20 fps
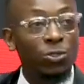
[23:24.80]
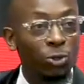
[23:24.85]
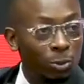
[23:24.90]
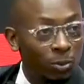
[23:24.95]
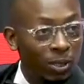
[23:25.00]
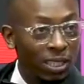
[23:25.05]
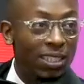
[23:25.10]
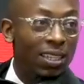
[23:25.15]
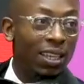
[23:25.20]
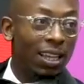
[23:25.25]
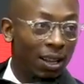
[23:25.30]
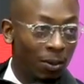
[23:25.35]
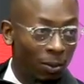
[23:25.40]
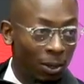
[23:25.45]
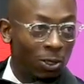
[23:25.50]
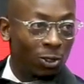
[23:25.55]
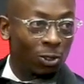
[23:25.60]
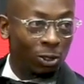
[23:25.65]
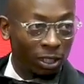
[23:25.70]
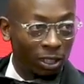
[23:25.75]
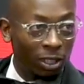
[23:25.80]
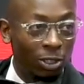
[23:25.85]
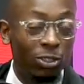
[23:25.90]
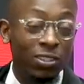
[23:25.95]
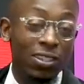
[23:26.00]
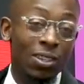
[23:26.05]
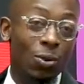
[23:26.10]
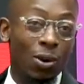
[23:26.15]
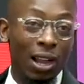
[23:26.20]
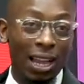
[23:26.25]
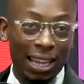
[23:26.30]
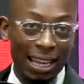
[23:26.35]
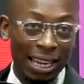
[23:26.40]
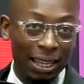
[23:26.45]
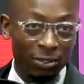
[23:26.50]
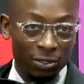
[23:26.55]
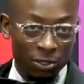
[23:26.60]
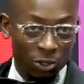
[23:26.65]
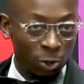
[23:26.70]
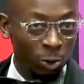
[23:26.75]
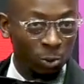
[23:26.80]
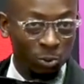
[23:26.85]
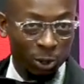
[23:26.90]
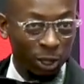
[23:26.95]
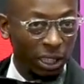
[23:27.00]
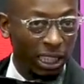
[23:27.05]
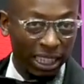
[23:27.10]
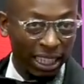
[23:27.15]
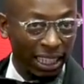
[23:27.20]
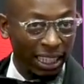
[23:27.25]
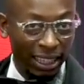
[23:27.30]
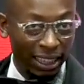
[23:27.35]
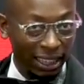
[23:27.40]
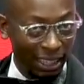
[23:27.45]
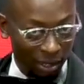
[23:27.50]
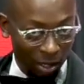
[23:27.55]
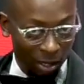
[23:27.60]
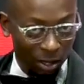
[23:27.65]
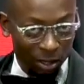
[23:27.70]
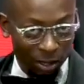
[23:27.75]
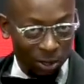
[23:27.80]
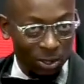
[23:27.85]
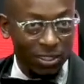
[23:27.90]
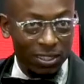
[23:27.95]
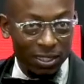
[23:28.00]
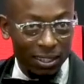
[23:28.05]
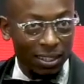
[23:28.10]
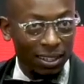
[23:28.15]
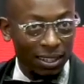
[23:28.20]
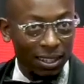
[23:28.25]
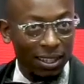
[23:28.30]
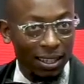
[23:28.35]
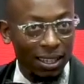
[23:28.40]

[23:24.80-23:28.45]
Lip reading: Zoom is saying I must call. You see why I love Zoom more than anything? You see,